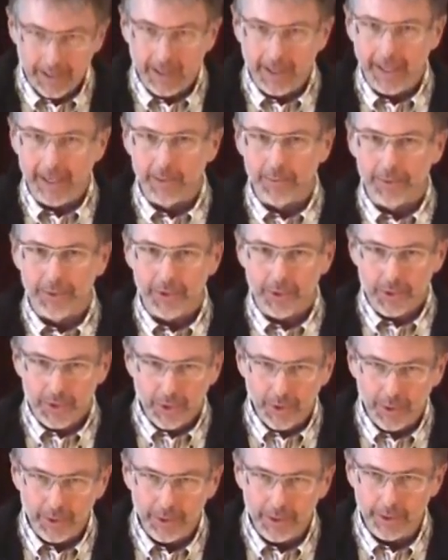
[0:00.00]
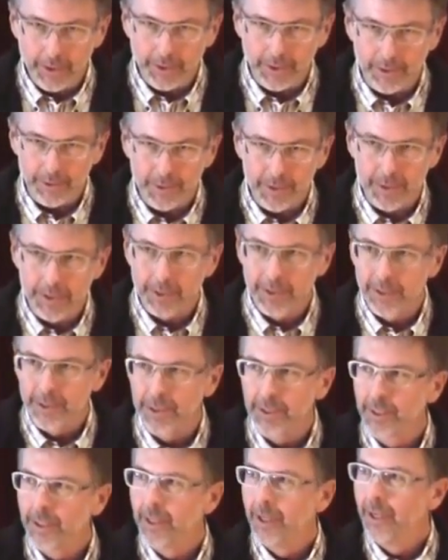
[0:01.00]
line with your shoulders,
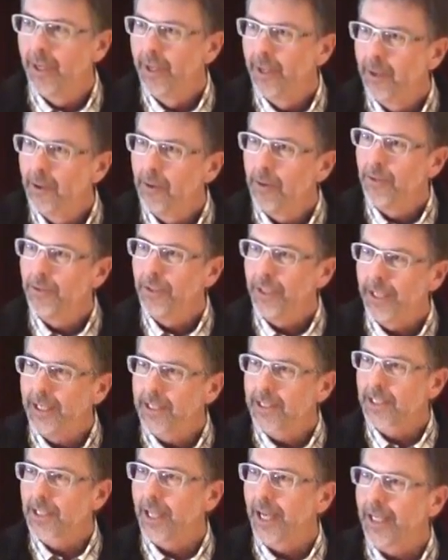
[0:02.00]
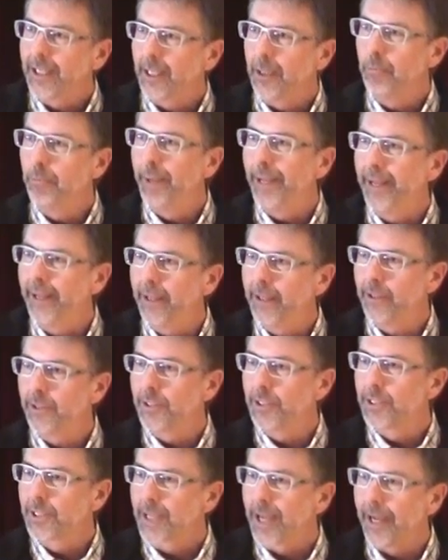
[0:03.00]
knees slightly
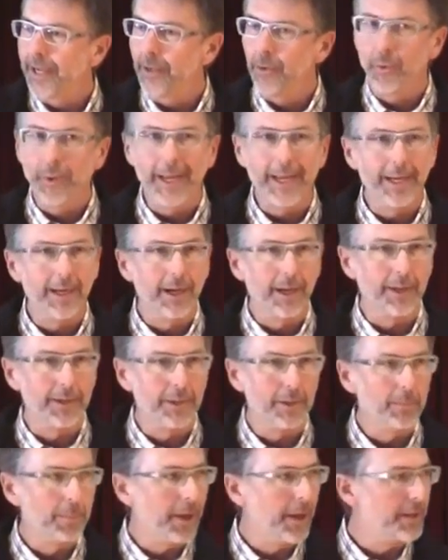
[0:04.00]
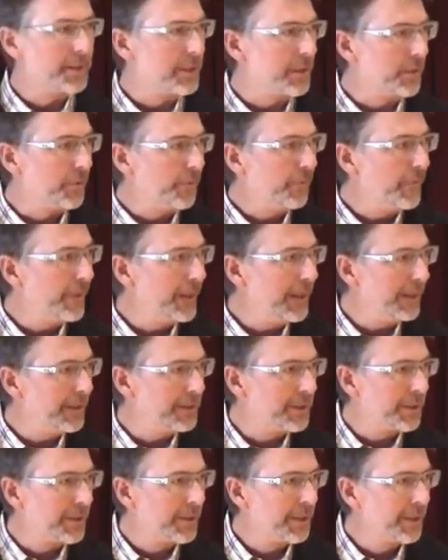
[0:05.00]
bent, got your weight on the balls of your
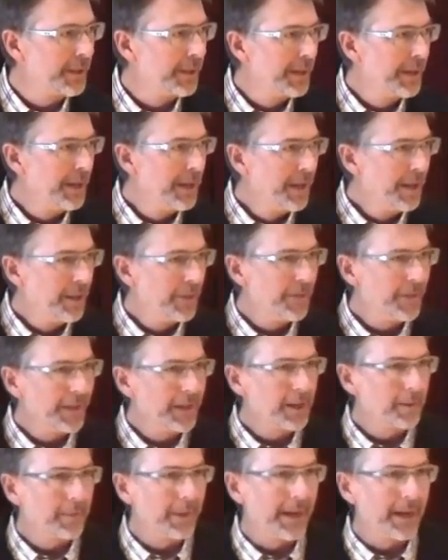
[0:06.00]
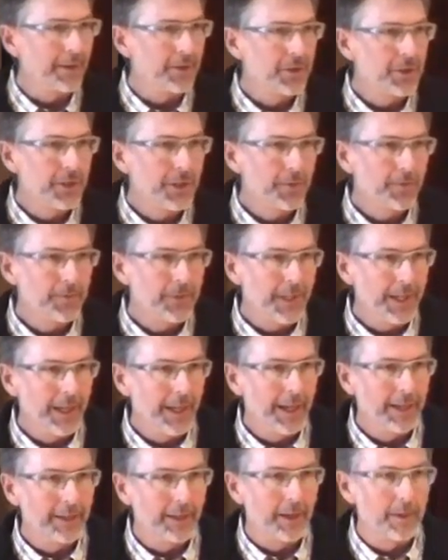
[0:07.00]
feet. Think about
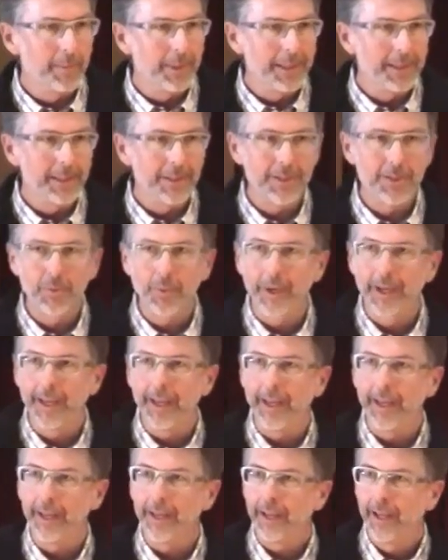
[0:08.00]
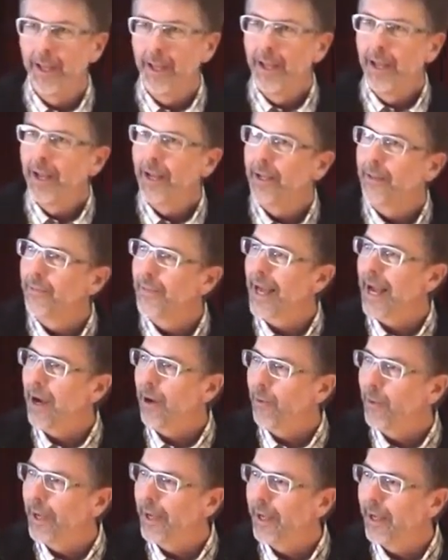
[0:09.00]
shifting a little bit this way and
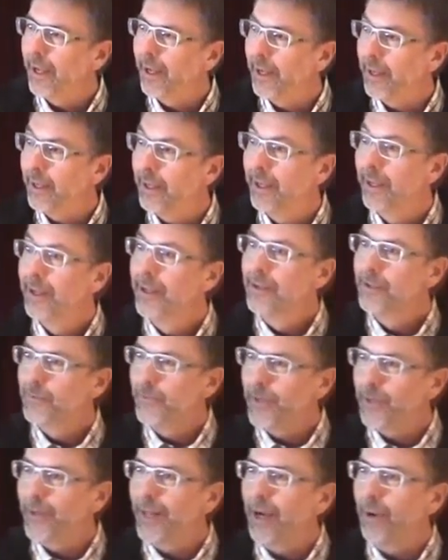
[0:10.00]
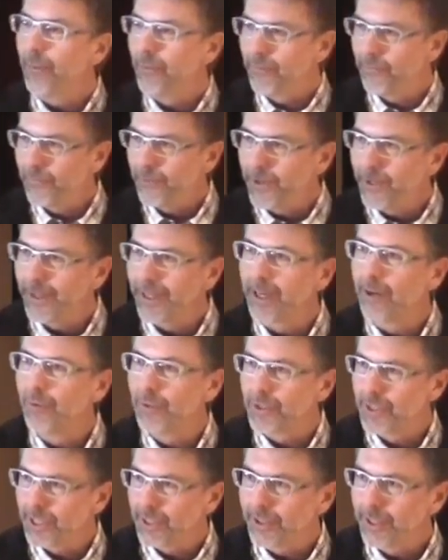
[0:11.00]
that way. Feel that feeling of
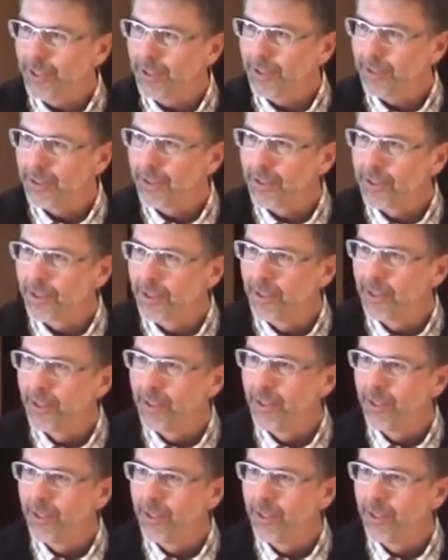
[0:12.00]
resilience,